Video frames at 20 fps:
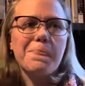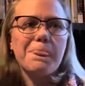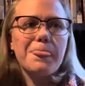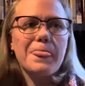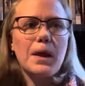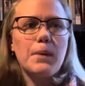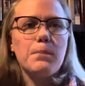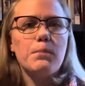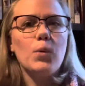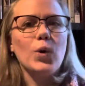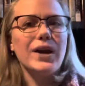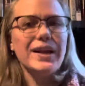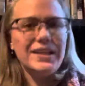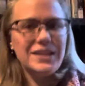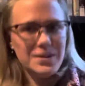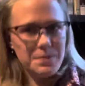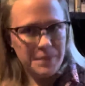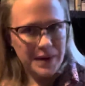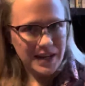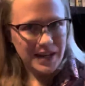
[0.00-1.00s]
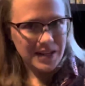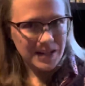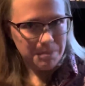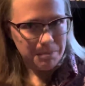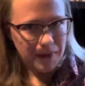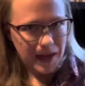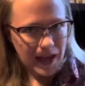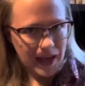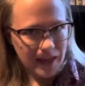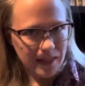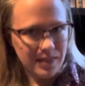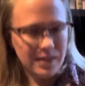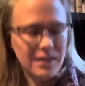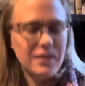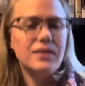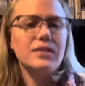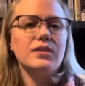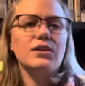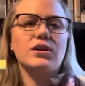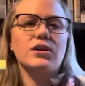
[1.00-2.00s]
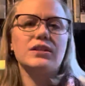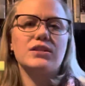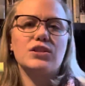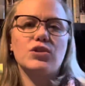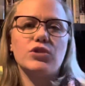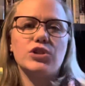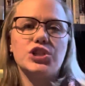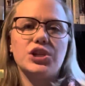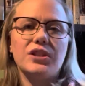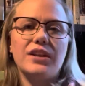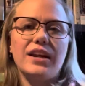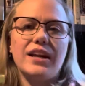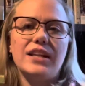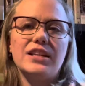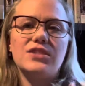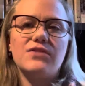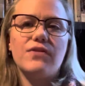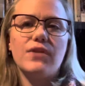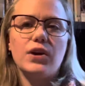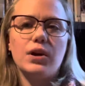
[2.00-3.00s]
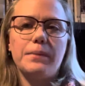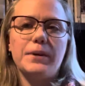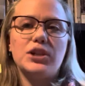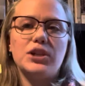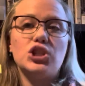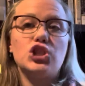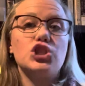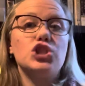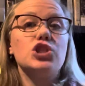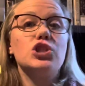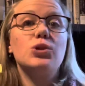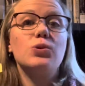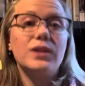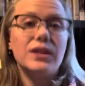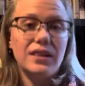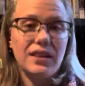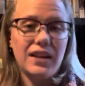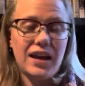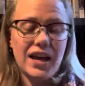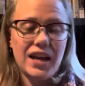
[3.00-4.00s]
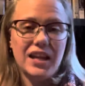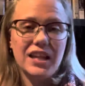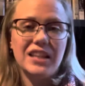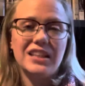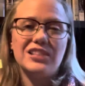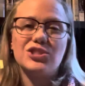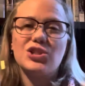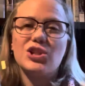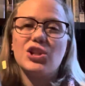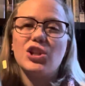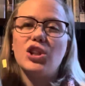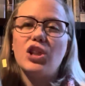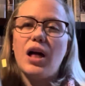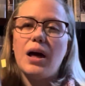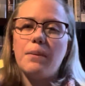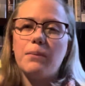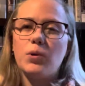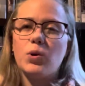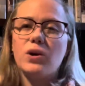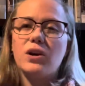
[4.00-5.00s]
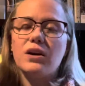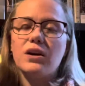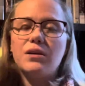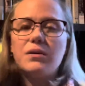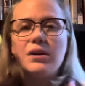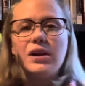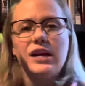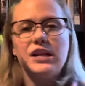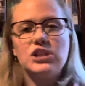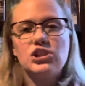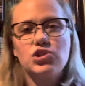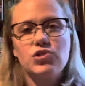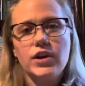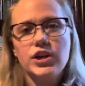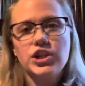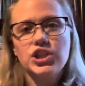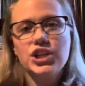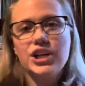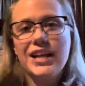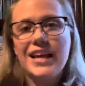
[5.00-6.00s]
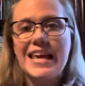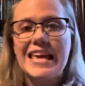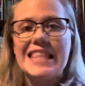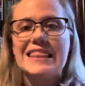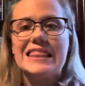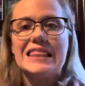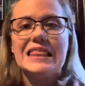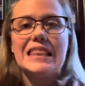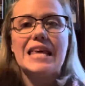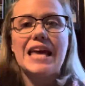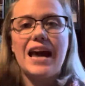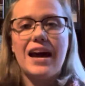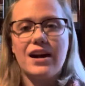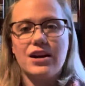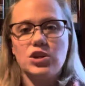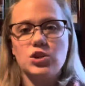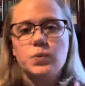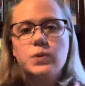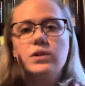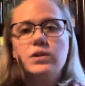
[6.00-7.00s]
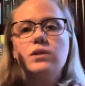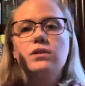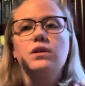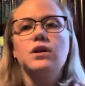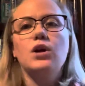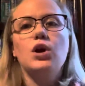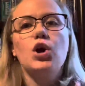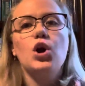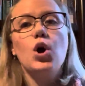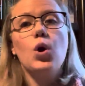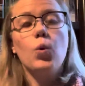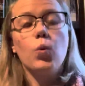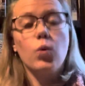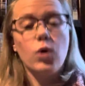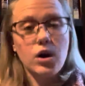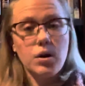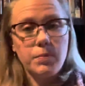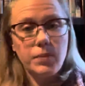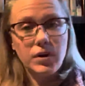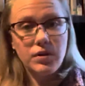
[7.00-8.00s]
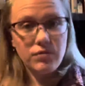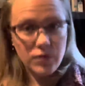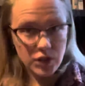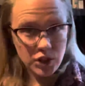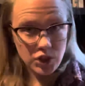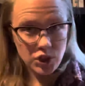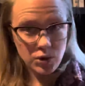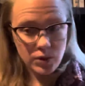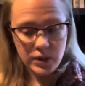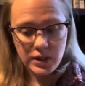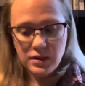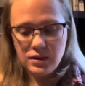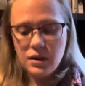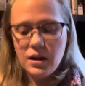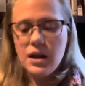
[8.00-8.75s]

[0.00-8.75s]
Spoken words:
more independent math, because Christian Light is very much student-led, and there's a lot more instruction in the actual workbook for the student.